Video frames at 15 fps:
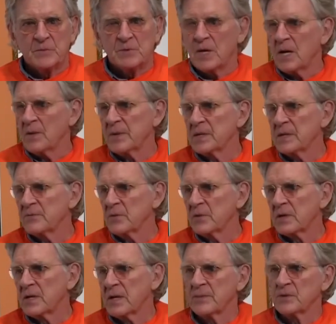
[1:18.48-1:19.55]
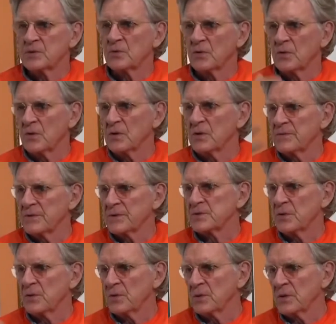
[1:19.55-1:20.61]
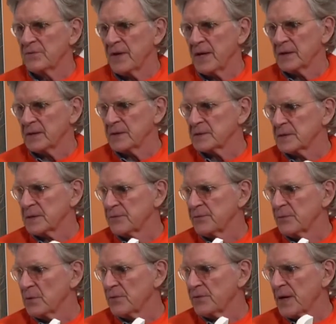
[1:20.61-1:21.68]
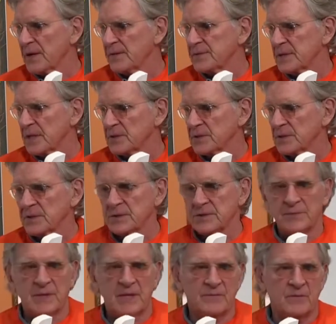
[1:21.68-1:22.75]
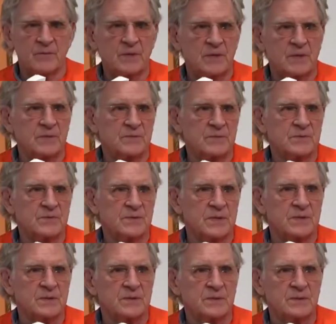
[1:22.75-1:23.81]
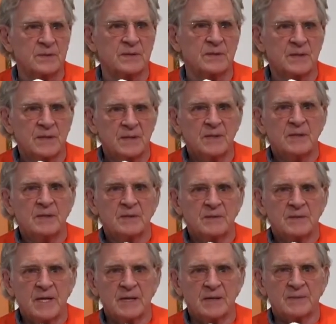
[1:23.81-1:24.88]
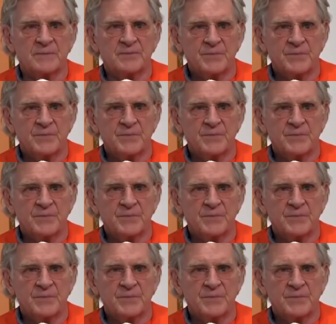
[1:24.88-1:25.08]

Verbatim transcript: So how many of you are coming to all of this whole event? There's like four or five sessions. We have a weekend retreat. Oh, good. Great.